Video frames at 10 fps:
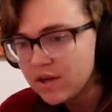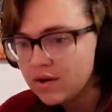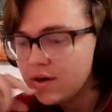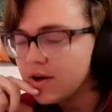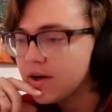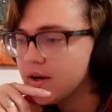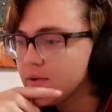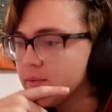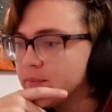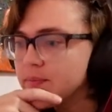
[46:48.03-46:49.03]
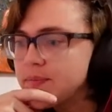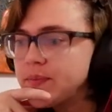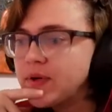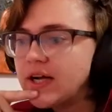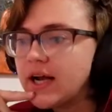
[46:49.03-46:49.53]

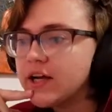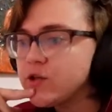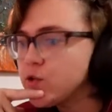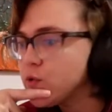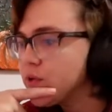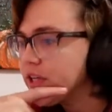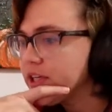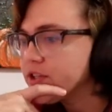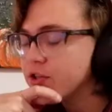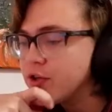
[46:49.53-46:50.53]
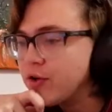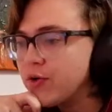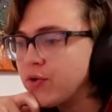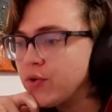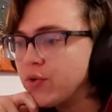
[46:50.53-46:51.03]
but I do need
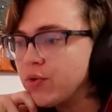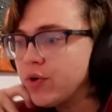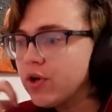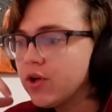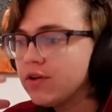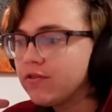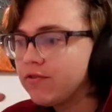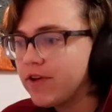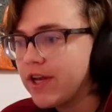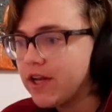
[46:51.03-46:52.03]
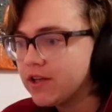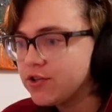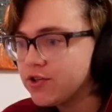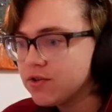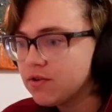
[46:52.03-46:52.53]
to finish
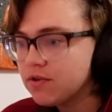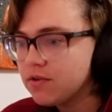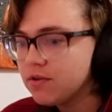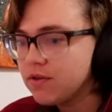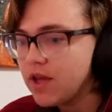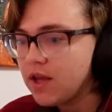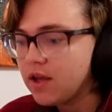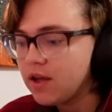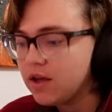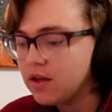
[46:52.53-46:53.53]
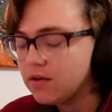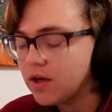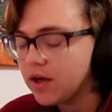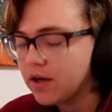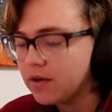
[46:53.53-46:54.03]

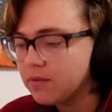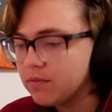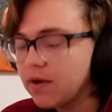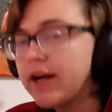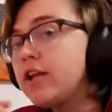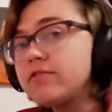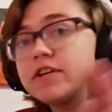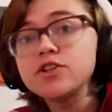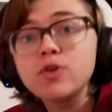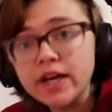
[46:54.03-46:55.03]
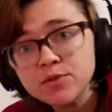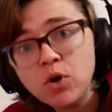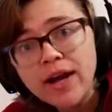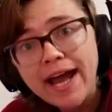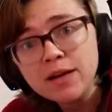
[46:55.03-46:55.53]
I need to finish Crestmore
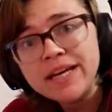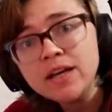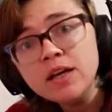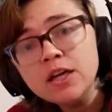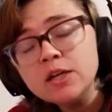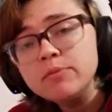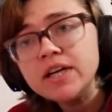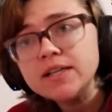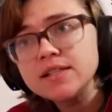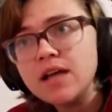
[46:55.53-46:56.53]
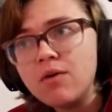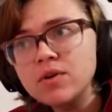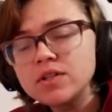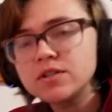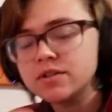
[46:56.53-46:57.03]
Academy because that
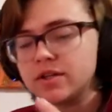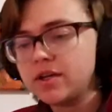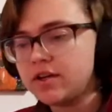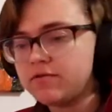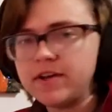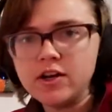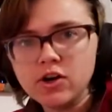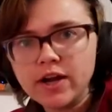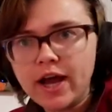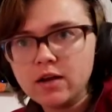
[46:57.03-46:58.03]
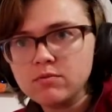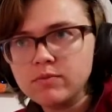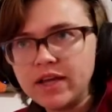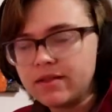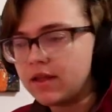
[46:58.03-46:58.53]
one's the feeder academy
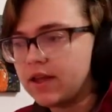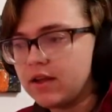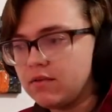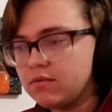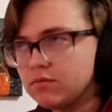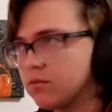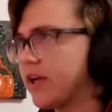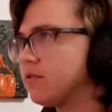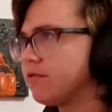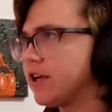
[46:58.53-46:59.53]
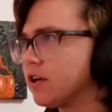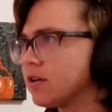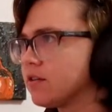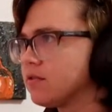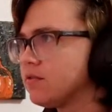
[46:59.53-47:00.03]
that feeder.
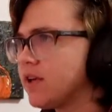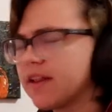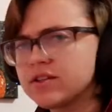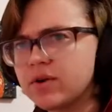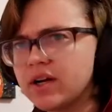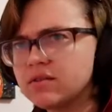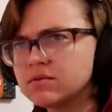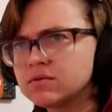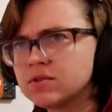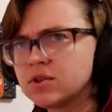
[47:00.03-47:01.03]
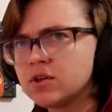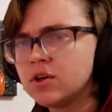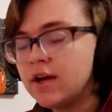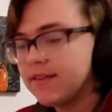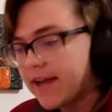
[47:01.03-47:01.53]
Yeah, that's right.
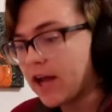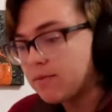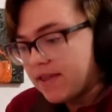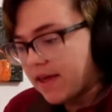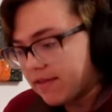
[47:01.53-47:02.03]
The academy that